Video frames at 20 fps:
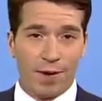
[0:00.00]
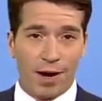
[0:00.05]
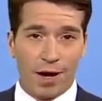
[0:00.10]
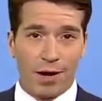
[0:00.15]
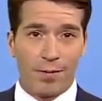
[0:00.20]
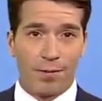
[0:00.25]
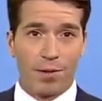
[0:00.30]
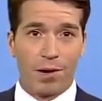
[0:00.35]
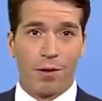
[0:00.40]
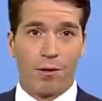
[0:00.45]

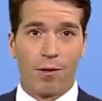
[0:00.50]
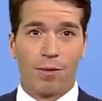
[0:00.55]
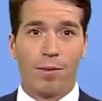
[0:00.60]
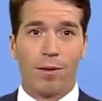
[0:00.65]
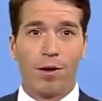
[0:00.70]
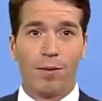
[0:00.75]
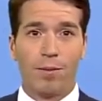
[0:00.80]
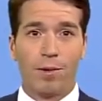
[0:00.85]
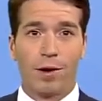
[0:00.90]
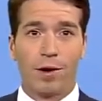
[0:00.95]
mile per hour
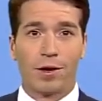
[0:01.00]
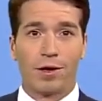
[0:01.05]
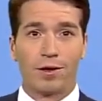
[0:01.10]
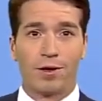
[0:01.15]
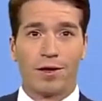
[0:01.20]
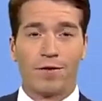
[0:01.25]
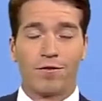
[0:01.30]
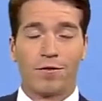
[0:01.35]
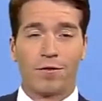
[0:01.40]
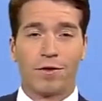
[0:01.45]
ballpark.
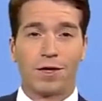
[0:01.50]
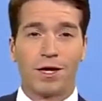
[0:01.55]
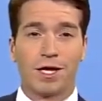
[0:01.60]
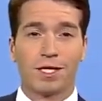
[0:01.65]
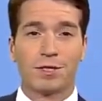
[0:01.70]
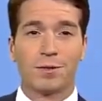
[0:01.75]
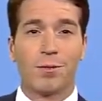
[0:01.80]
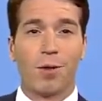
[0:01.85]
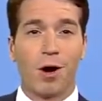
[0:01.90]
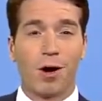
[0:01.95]
Then for the day
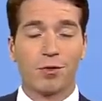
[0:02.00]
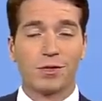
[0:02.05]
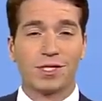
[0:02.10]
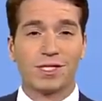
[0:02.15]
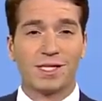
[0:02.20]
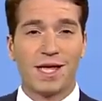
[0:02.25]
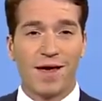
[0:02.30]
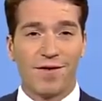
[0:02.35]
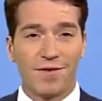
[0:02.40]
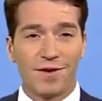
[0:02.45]
tomorrow
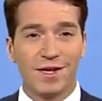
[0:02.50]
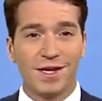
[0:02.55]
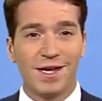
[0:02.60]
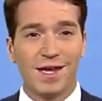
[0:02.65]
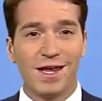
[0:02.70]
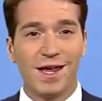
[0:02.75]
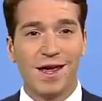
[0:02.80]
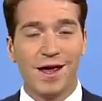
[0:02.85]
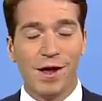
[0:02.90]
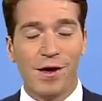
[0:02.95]

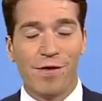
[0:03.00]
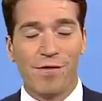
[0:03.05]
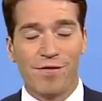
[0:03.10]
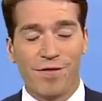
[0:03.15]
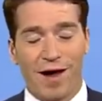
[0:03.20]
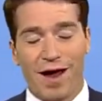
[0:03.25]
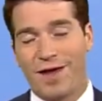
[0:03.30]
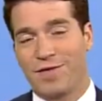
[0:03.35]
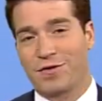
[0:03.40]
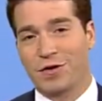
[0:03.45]

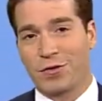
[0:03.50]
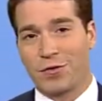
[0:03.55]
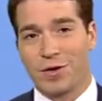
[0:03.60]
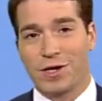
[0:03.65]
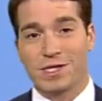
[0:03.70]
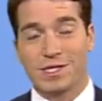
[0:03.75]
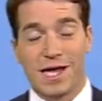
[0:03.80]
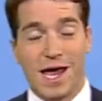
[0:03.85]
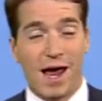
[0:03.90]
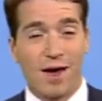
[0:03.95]
75
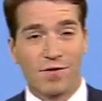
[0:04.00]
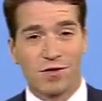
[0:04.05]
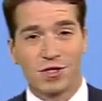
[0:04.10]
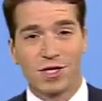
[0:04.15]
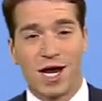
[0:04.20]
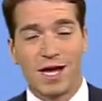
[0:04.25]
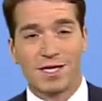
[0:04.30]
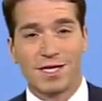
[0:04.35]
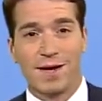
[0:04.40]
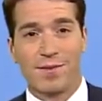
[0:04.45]
degrees.
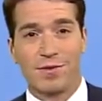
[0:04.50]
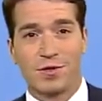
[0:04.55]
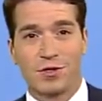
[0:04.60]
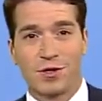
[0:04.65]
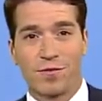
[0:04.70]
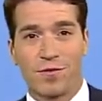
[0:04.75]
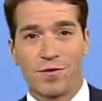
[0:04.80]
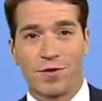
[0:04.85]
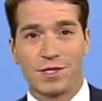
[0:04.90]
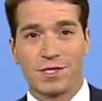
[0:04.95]
Average high
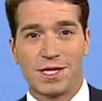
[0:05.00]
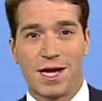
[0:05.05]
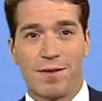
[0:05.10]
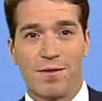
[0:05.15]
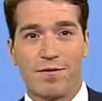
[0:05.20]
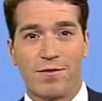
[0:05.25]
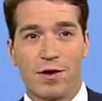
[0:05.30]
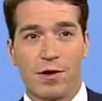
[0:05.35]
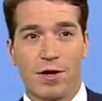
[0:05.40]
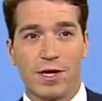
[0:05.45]
temperature for this time
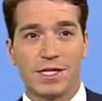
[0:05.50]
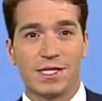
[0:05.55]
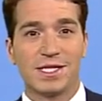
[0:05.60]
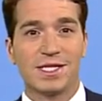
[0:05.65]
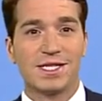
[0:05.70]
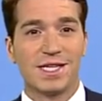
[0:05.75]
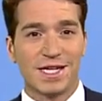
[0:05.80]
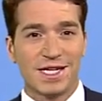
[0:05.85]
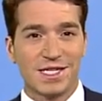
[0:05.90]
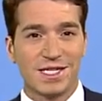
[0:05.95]
of year is
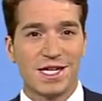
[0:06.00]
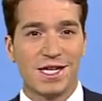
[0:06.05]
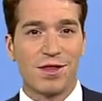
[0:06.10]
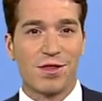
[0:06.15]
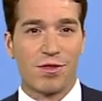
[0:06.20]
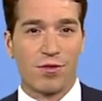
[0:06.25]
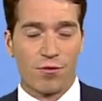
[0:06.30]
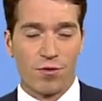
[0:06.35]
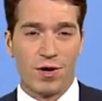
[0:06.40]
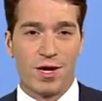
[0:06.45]

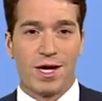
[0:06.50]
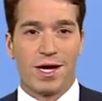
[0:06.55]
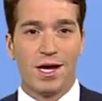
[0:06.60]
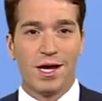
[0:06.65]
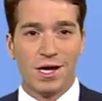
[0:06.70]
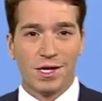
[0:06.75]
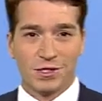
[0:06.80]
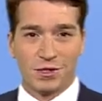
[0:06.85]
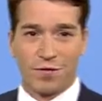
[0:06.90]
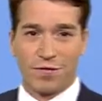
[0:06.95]
63
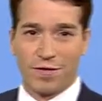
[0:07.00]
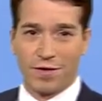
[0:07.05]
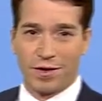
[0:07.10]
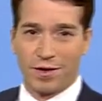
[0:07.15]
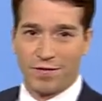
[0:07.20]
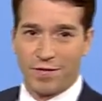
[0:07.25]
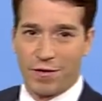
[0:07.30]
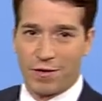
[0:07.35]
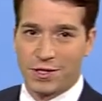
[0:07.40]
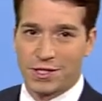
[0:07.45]
so
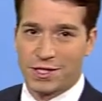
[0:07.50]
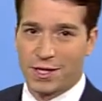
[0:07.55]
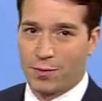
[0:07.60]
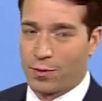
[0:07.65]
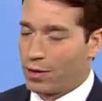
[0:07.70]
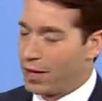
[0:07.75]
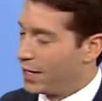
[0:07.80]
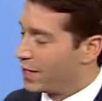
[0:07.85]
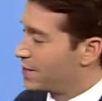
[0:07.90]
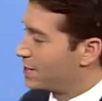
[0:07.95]
feeling very
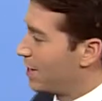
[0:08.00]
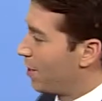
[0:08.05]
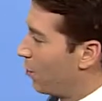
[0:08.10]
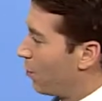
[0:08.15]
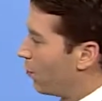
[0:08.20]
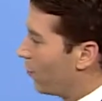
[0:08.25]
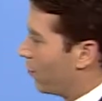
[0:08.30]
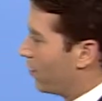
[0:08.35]
summer like south